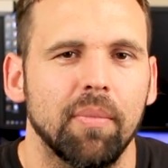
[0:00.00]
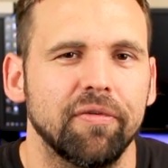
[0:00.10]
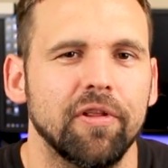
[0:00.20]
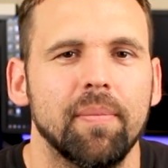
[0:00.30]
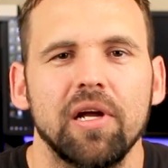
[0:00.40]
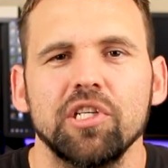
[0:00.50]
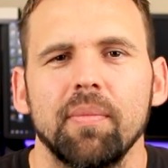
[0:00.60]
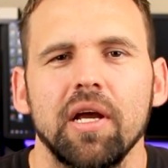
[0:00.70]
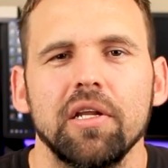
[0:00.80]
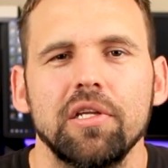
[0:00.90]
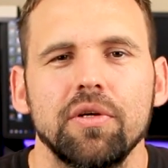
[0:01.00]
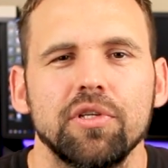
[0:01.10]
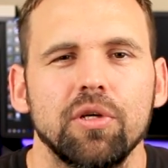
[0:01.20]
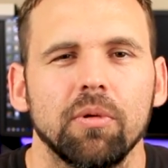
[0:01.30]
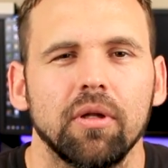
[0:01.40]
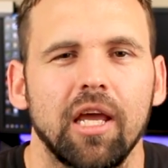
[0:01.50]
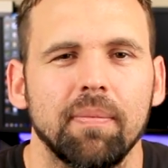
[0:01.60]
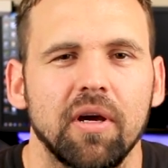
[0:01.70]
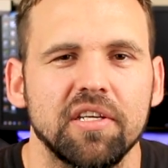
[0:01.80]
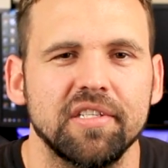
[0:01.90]
But for the budget-minded YouTuber
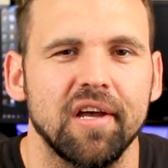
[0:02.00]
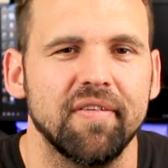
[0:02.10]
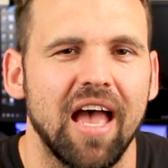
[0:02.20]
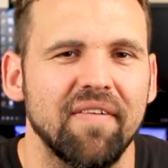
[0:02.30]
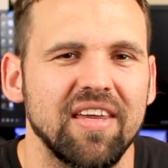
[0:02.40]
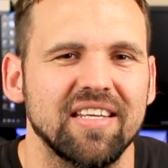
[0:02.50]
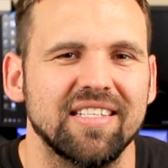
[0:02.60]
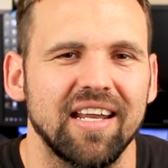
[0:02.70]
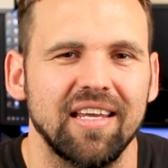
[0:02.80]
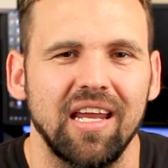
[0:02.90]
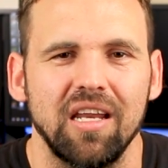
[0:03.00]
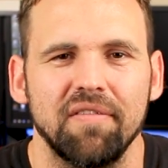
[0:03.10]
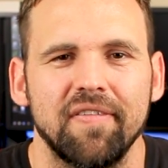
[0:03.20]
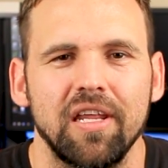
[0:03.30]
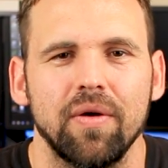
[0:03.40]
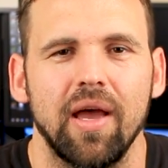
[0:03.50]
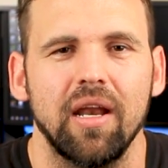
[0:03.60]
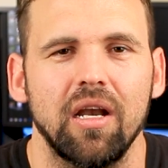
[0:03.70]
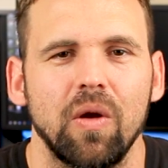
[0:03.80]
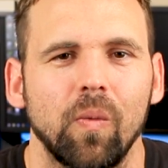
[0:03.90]
like myself, having a dedicated video
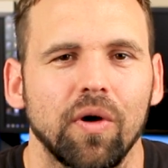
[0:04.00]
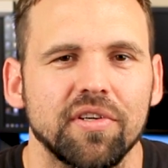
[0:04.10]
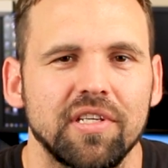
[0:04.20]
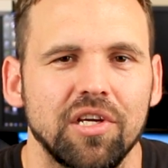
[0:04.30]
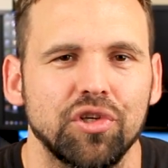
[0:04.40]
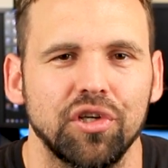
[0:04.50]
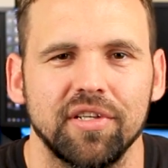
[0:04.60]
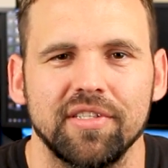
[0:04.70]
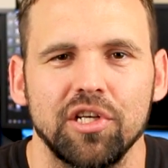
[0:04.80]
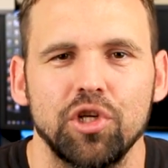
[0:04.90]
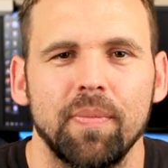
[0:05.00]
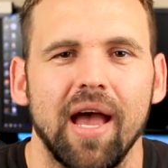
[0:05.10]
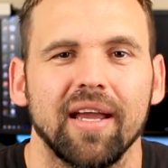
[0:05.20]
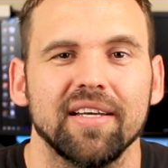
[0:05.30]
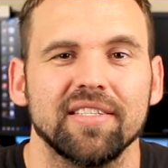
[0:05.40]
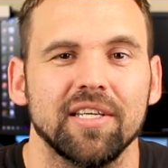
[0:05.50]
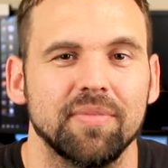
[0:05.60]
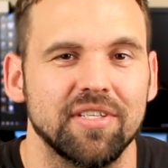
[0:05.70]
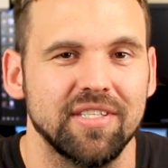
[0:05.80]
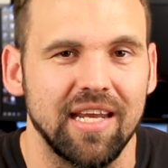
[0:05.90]
editing workstation could set you back a
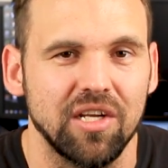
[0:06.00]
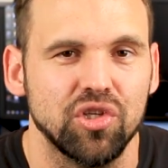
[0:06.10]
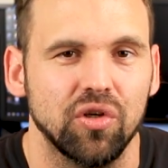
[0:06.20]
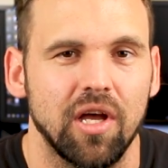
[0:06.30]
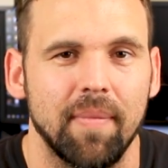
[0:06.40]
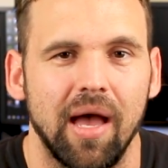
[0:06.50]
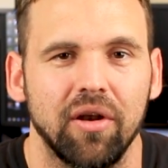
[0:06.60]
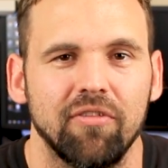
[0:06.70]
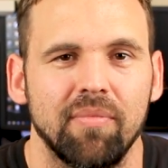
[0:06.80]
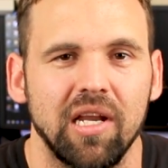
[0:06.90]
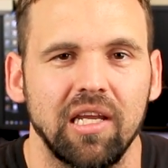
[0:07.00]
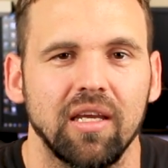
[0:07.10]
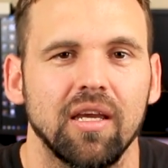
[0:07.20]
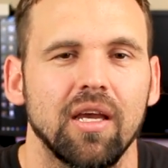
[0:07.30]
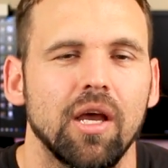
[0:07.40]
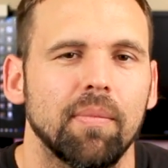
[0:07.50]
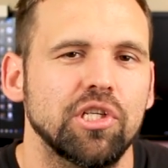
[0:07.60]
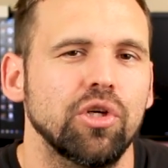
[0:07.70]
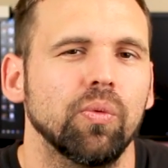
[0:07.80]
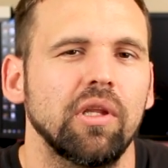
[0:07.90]
substantial amount of money.
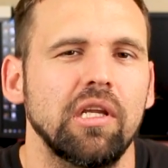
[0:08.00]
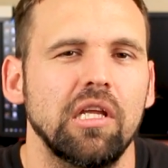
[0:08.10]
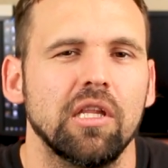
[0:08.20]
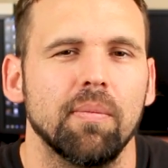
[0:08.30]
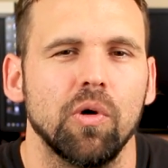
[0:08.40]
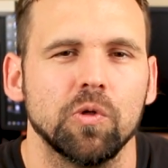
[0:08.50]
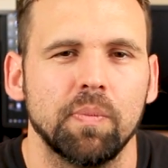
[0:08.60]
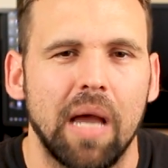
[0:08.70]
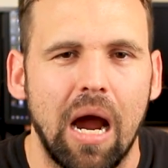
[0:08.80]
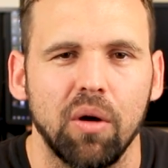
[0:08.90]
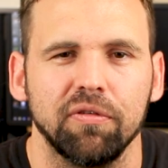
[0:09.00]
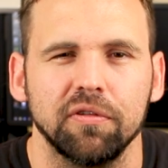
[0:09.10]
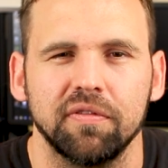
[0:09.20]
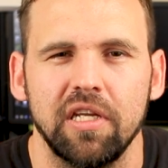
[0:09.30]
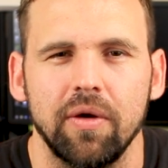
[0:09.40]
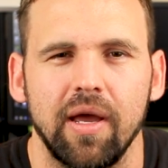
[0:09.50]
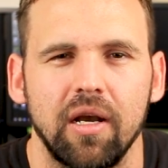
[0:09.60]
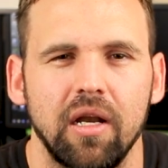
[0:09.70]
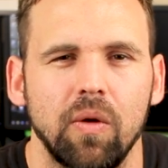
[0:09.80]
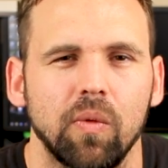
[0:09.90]
But do you really need the most powerful video
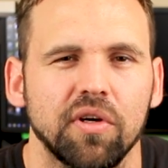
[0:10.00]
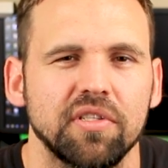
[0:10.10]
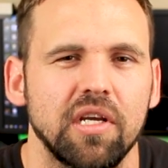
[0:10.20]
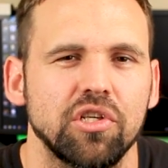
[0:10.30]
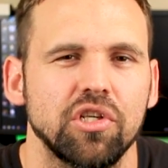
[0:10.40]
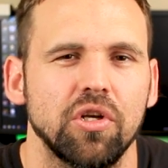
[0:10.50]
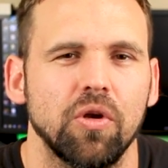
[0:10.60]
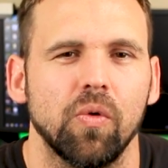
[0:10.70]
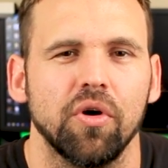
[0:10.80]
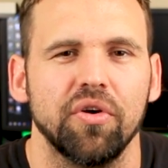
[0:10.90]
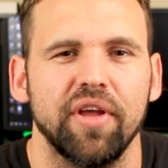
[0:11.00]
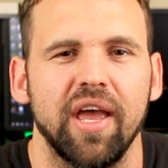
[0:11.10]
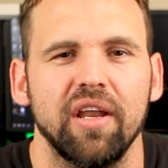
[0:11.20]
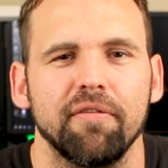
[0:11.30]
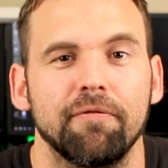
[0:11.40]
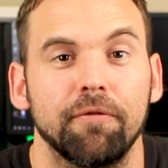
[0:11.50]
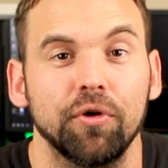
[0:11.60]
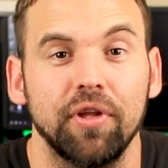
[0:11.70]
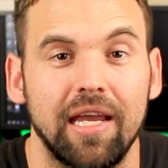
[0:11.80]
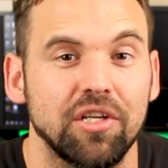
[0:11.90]
editing workstation in order to edit
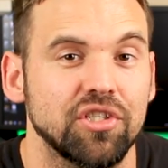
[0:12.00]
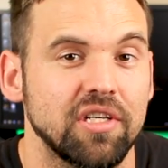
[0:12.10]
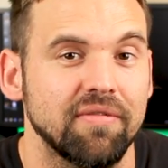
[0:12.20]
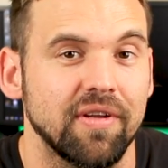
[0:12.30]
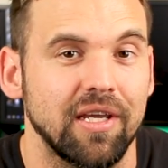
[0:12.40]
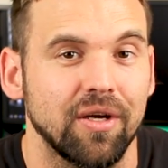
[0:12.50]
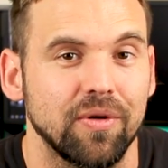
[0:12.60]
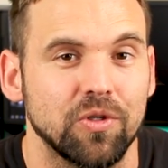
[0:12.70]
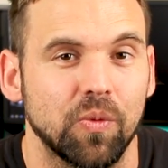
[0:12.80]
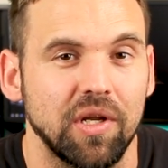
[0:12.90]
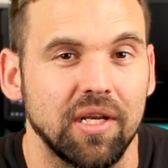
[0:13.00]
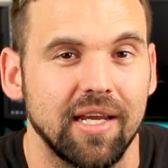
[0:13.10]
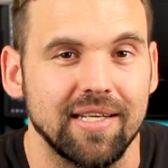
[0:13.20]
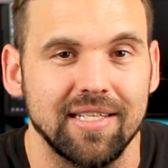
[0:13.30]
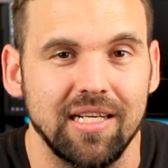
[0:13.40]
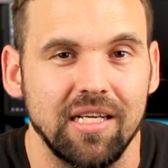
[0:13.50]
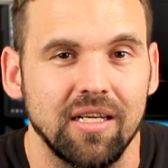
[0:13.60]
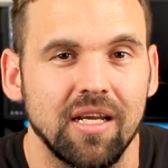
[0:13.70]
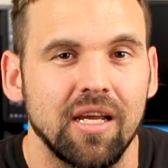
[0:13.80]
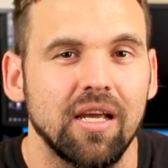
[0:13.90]
full HD video in 2019?